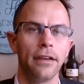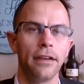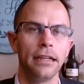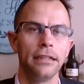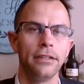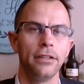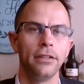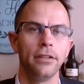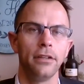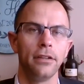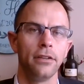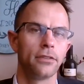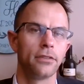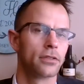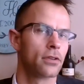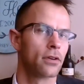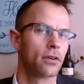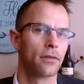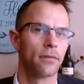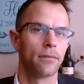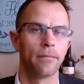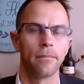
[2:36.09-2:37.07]
And you
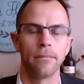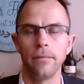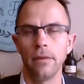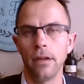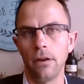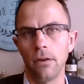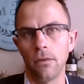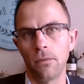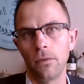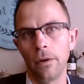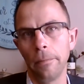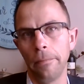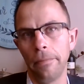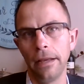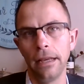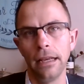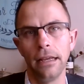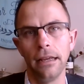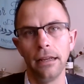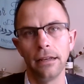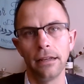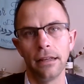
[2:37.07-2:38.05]
sort of,
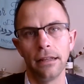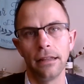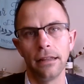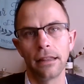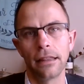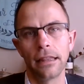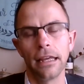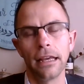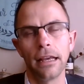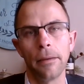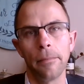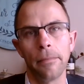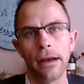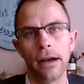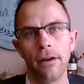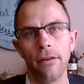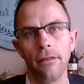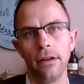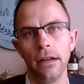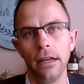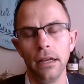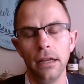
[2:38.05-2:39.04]
repeat and think
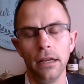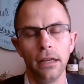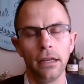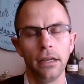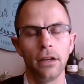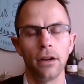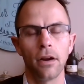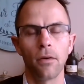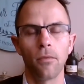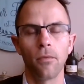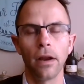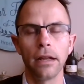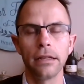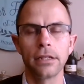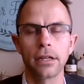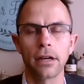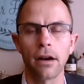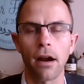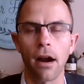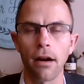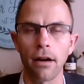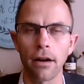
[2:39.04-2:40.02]
about, I read
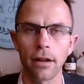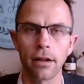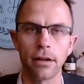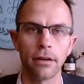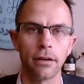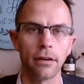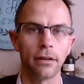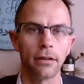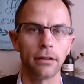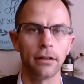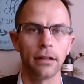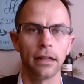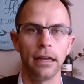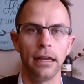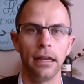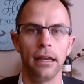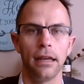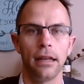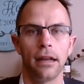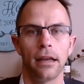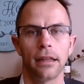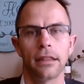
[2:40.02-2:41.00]
your article
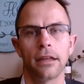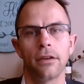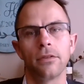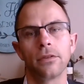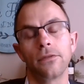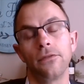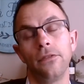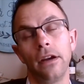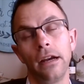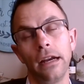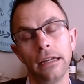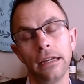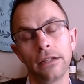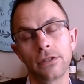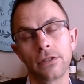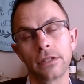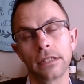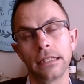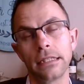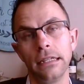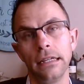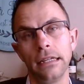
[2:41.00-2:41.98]
and I thought it was very
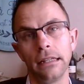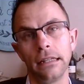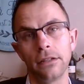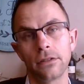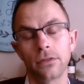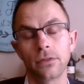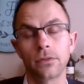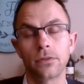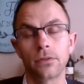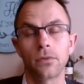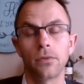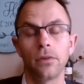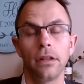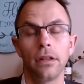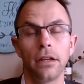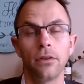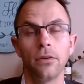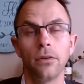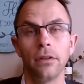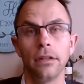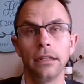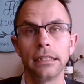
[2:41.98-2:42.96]
interesting. This was a really
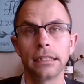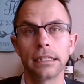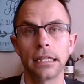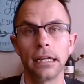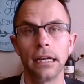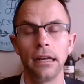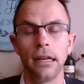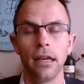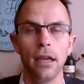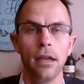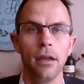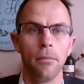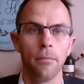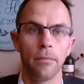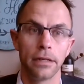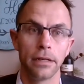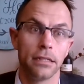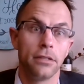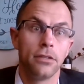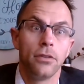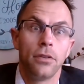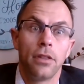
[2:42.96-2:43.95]
cool insight, but
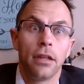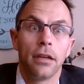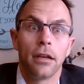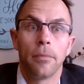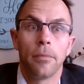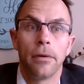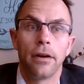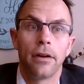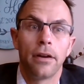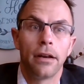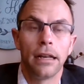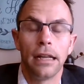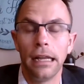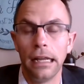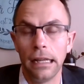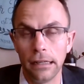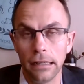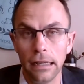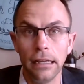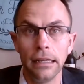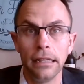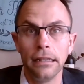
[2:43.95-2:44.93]
did you think about
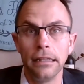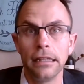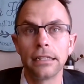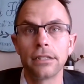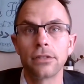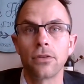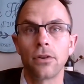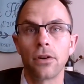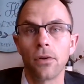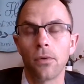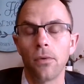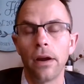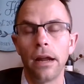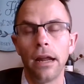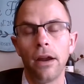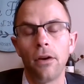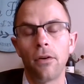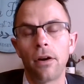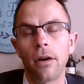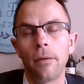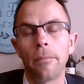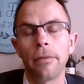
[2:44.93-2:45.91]
it in this sort of way,
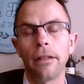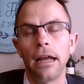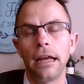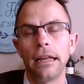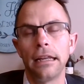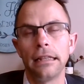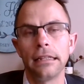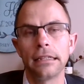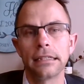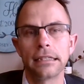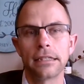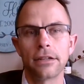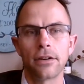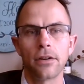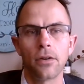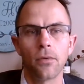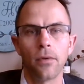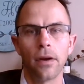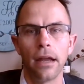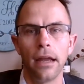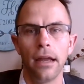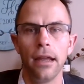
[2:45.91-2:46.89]
or applied in this sort
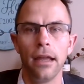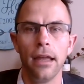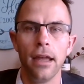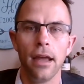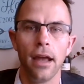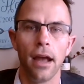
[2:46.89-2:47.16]
of way?